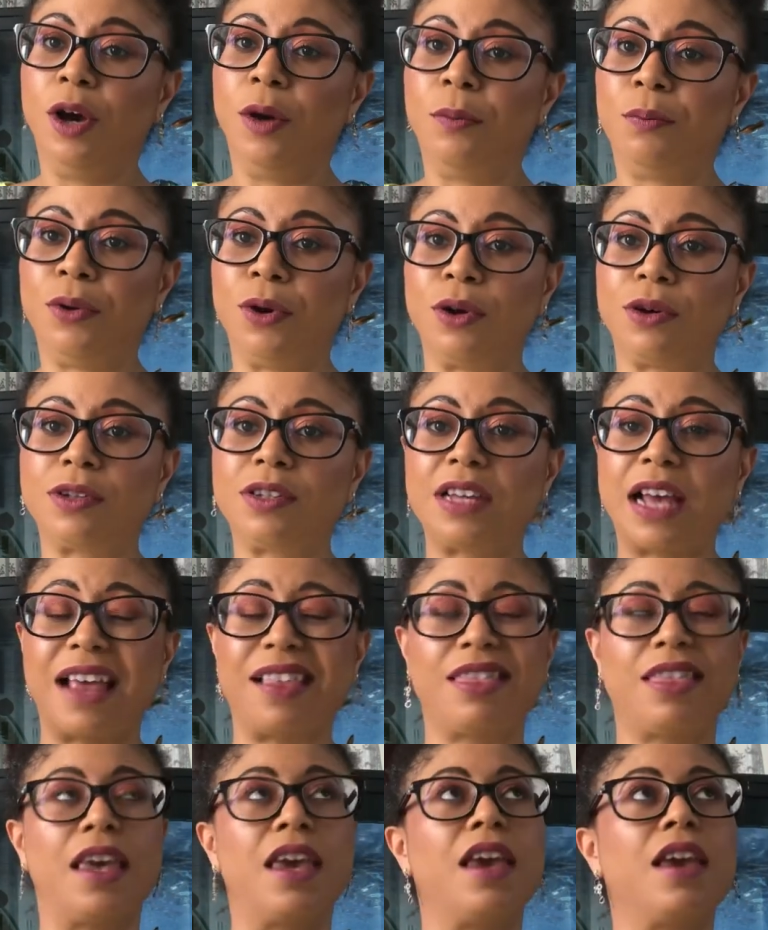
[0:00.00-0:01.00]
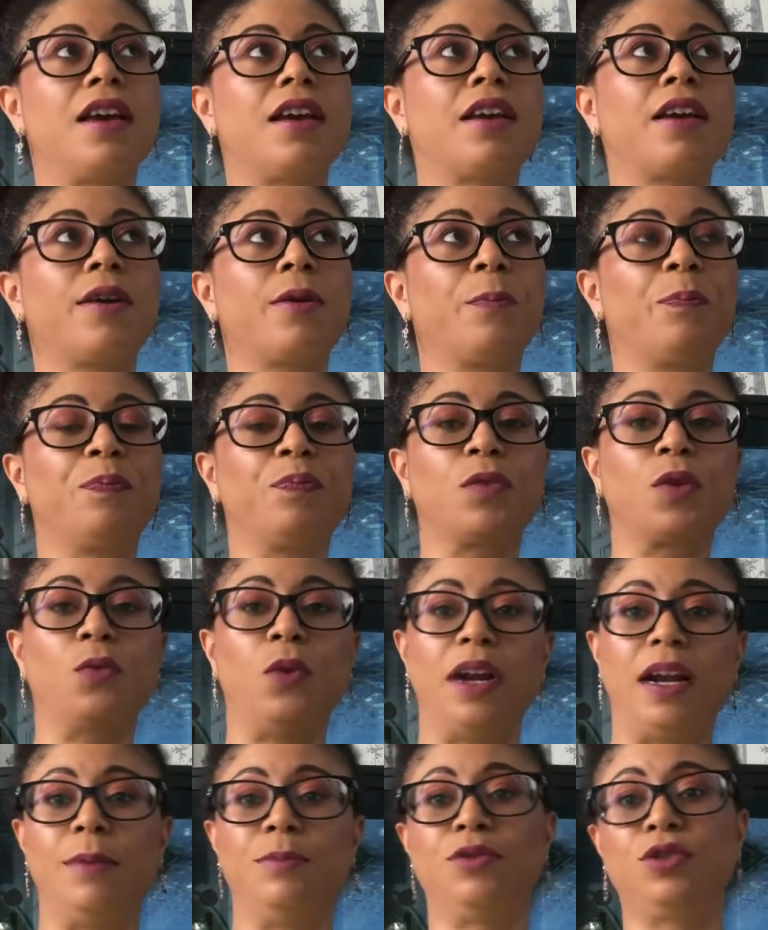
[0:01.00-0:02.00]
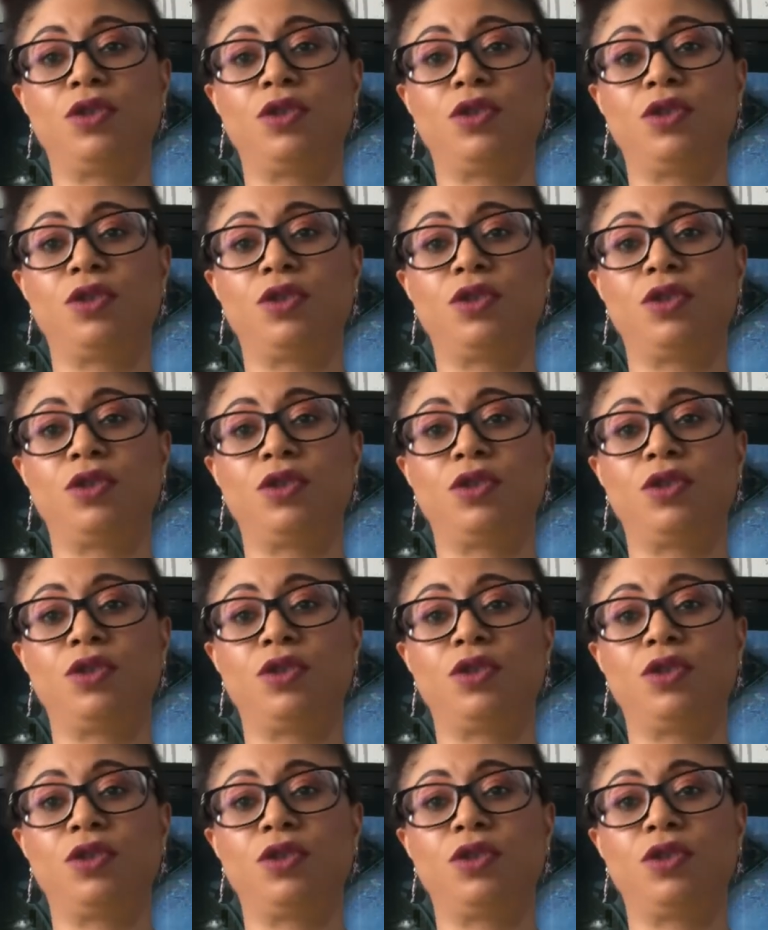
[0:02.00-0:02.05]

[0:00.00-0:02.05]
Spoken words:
But I think when I'm